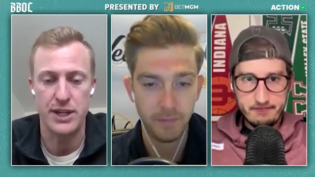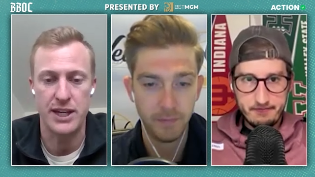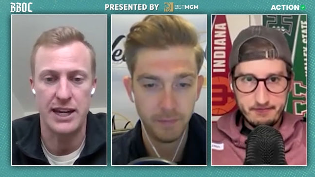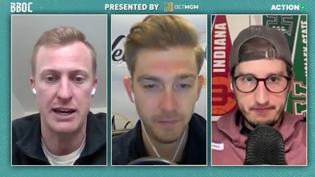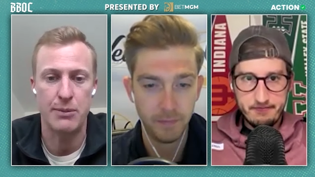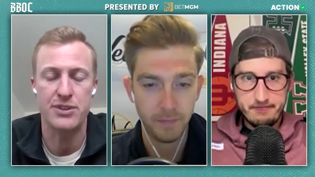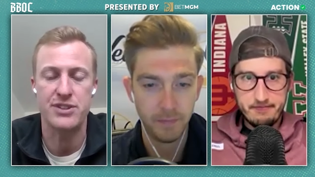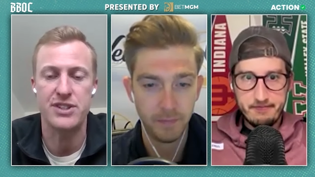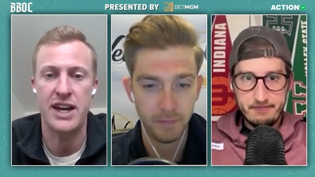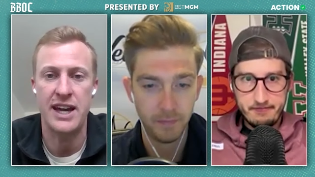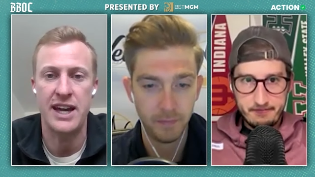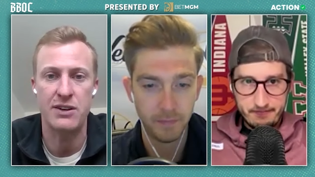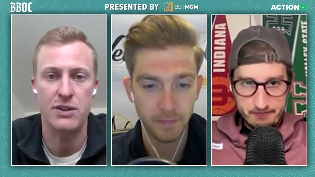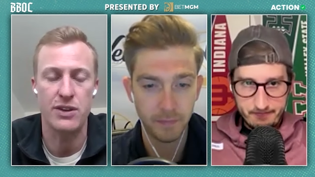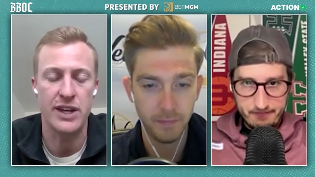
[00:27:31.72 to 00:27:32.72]
Speaker 1: being able to
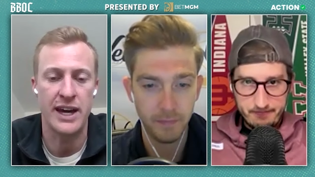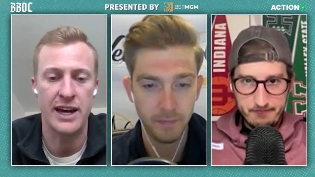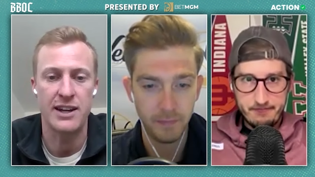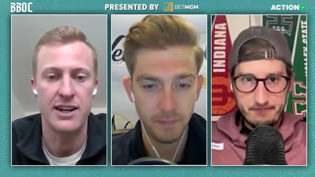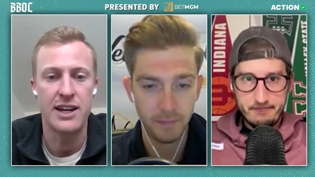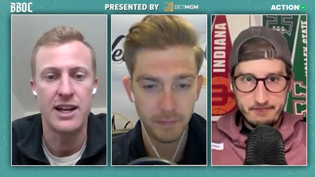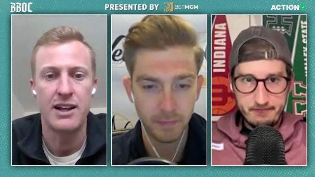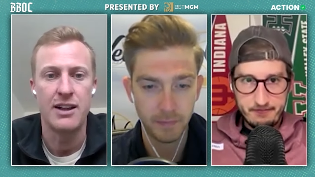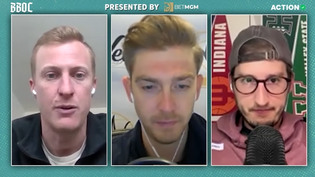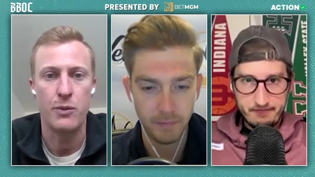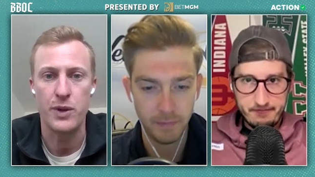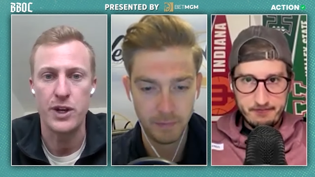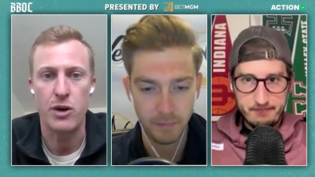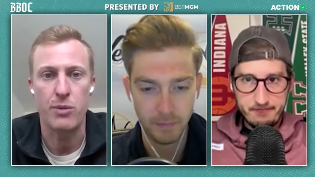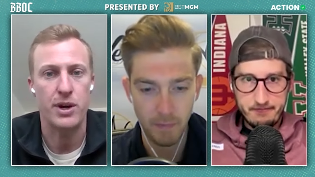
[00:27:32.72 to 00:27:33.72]
handle that.
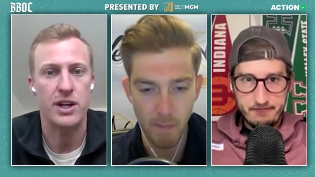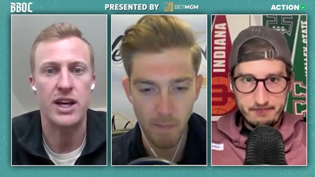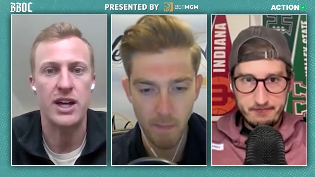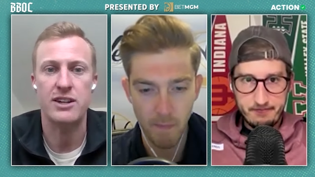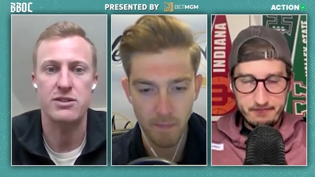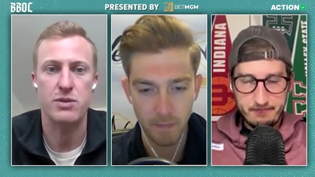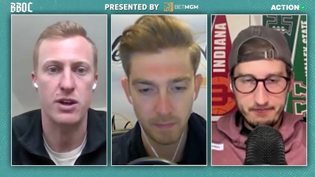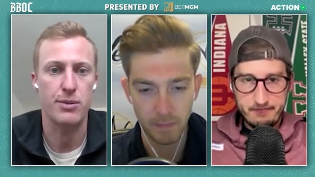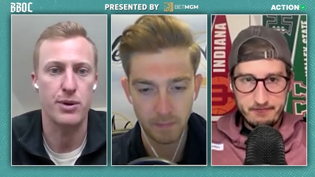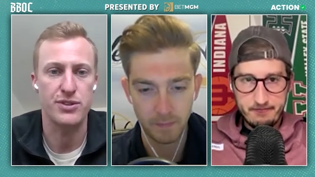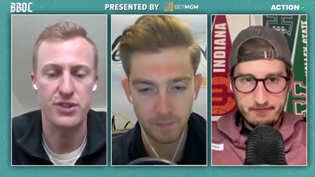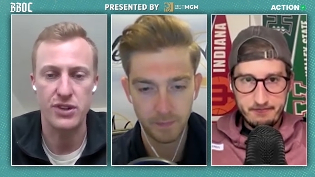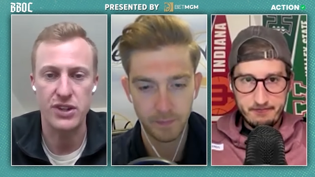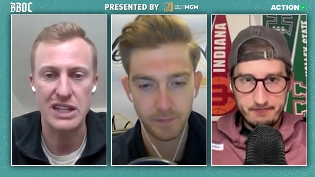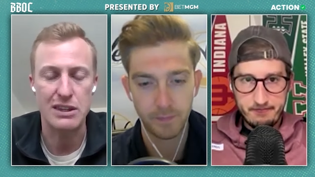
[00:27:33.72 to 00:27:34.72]
We know Marquette is one of the most
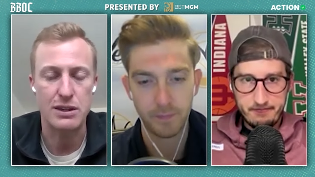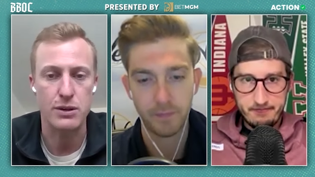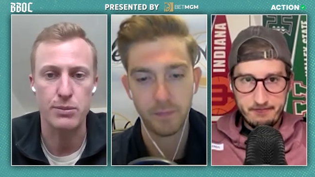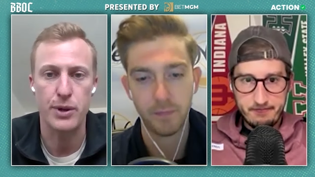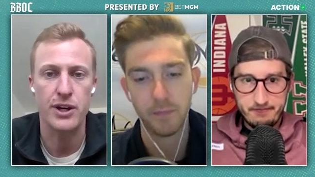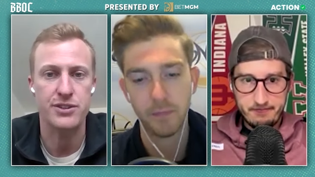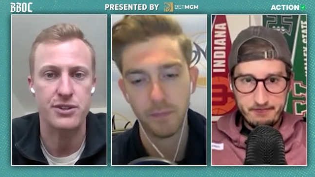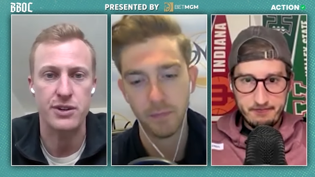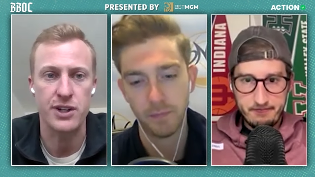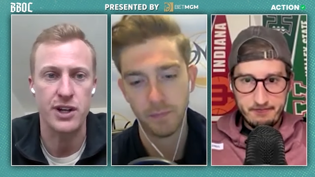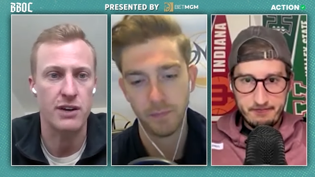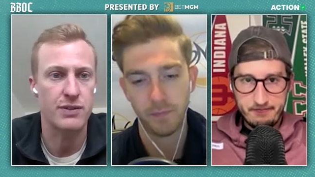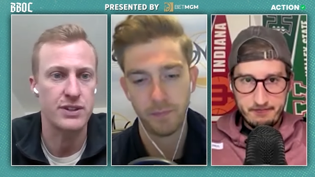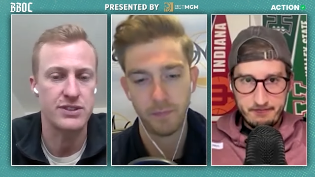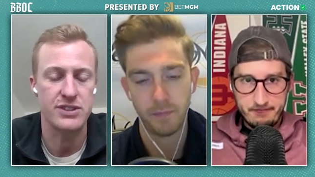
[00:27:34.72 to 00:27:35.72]
lethal ball screen
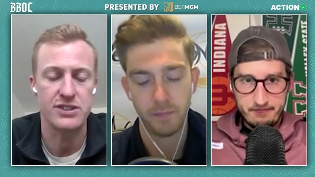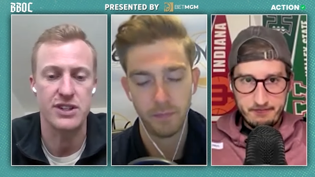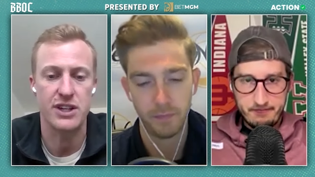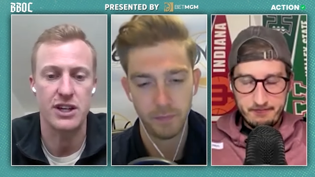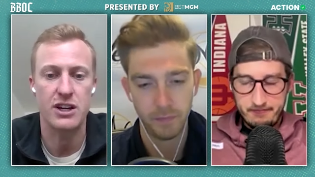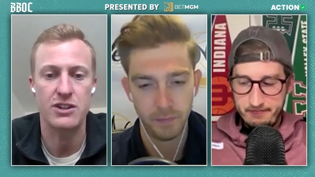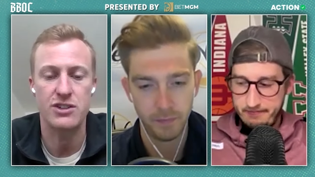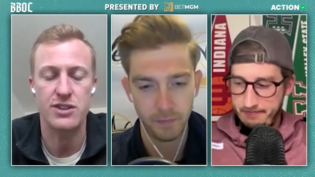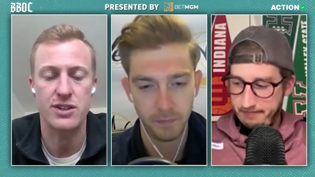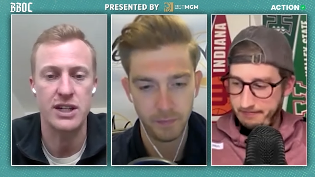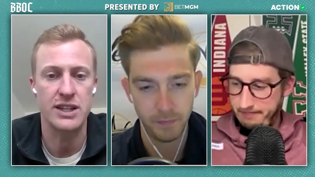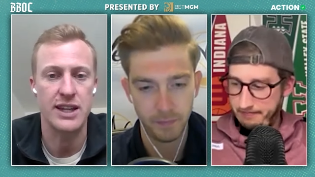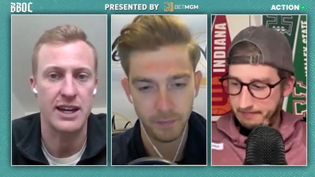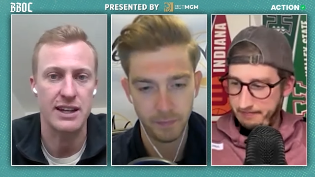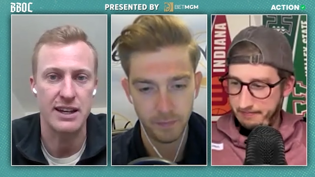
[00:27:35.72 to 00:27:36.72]
offenses in the country.
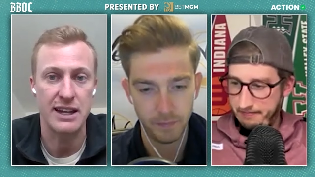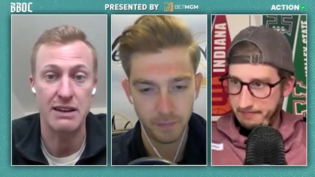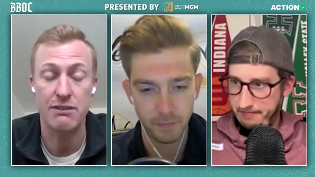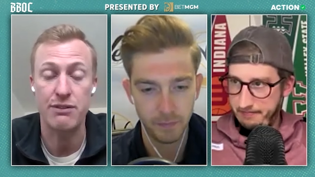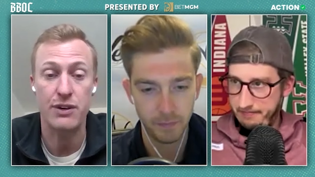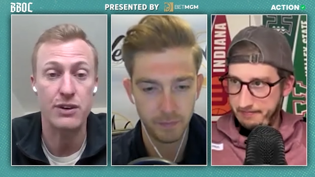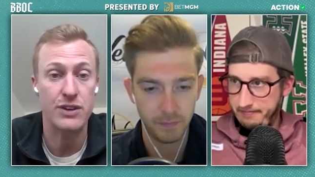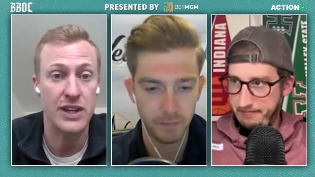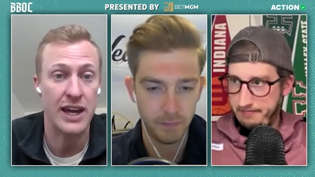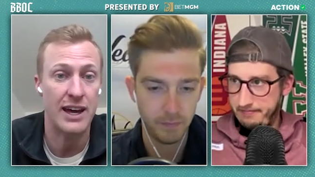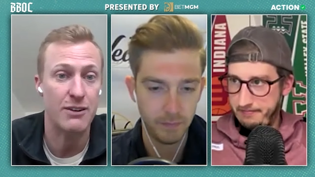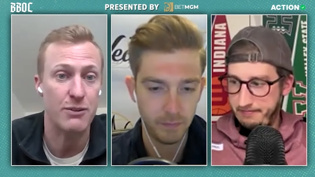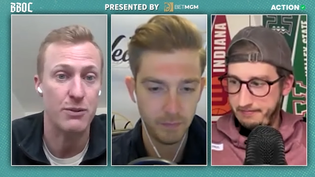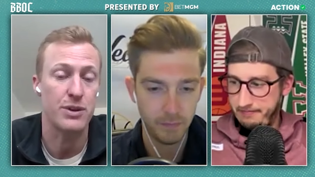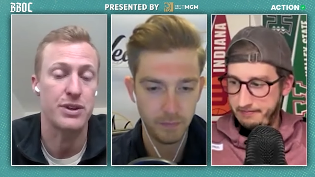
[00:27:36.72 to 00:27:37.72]
They can invert
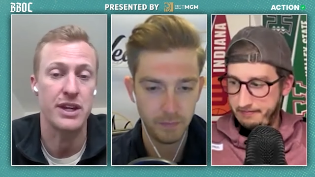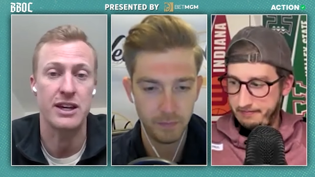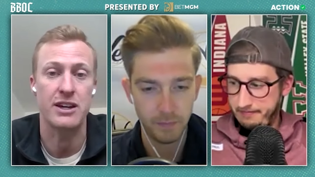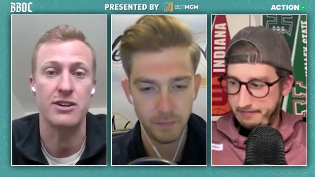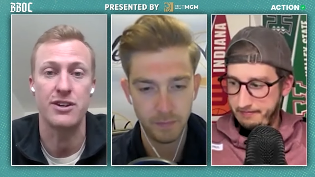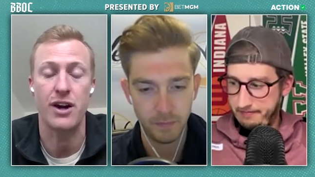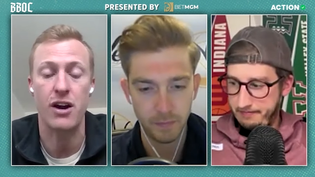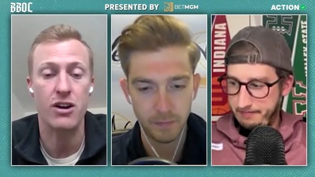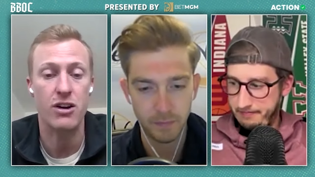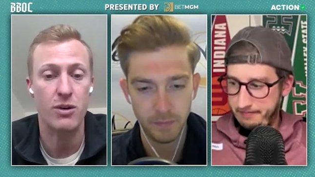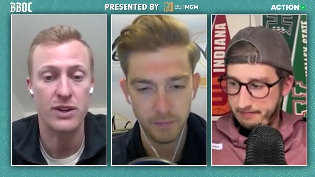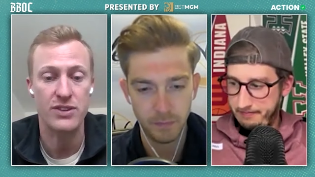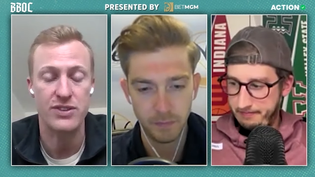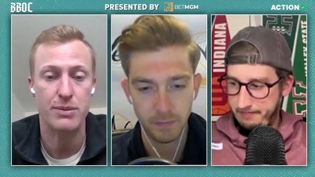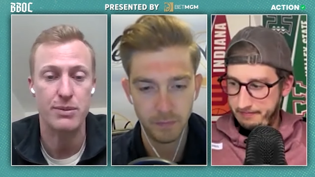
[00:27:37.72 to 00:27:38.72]
that with Ighodaro
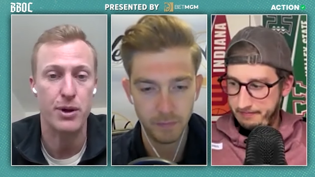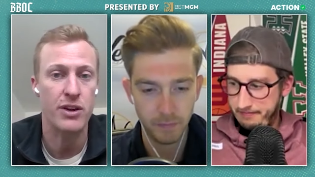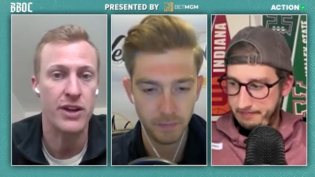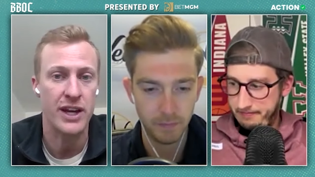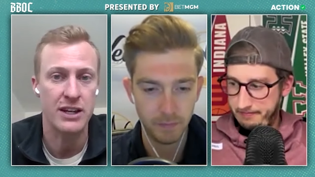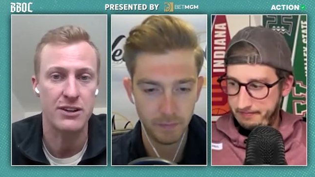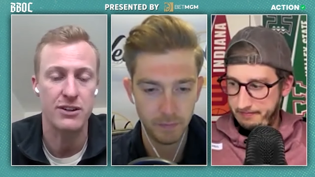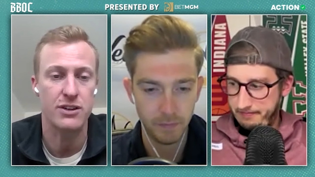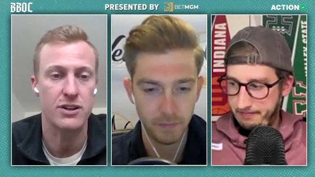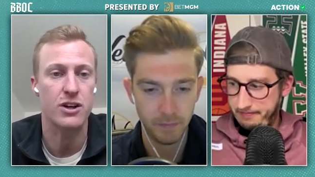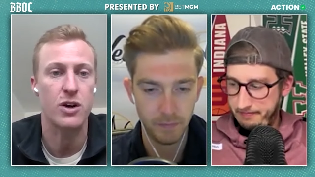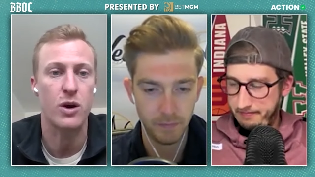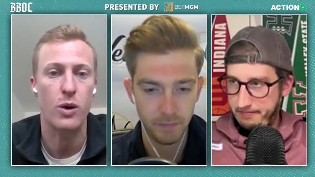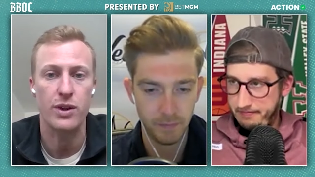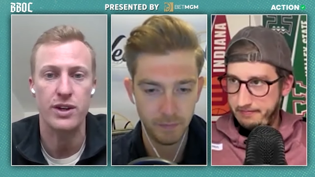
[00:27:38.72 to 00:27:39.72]
as the ball handler and
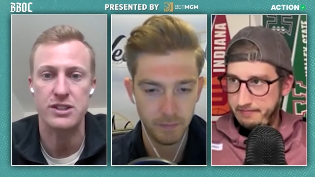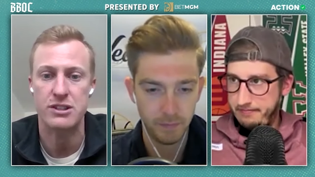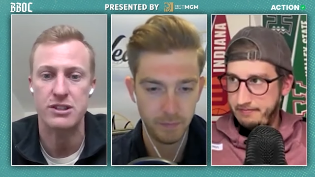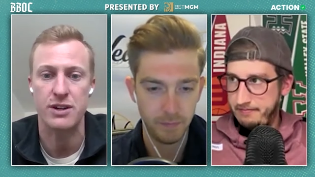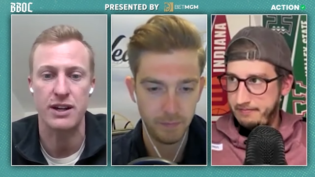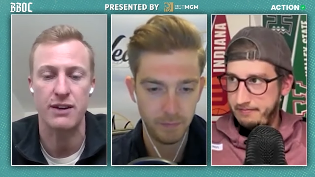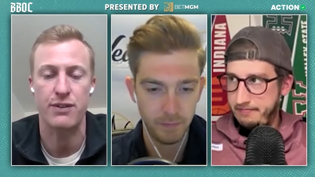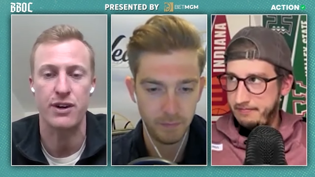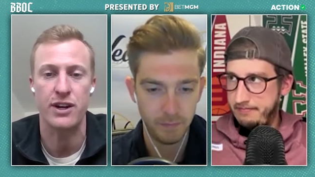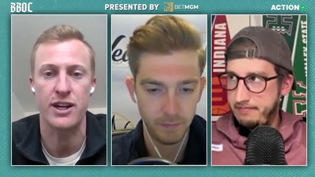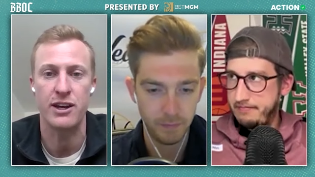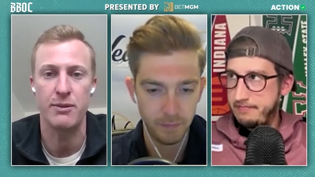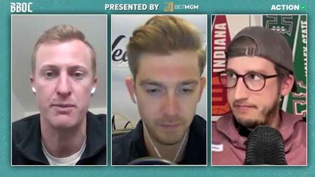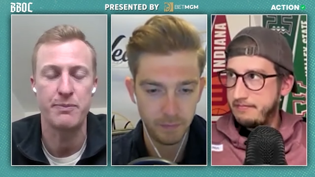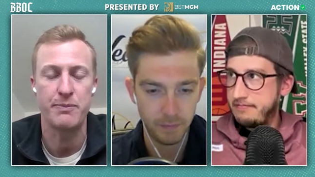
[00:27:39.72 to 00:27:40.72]
Kolek screening for
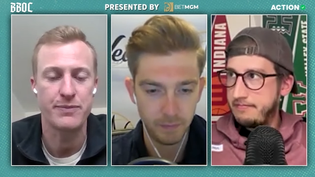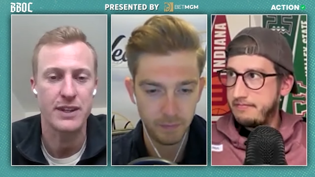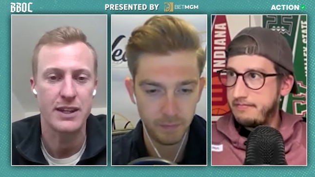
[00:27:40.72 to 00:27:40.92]
him.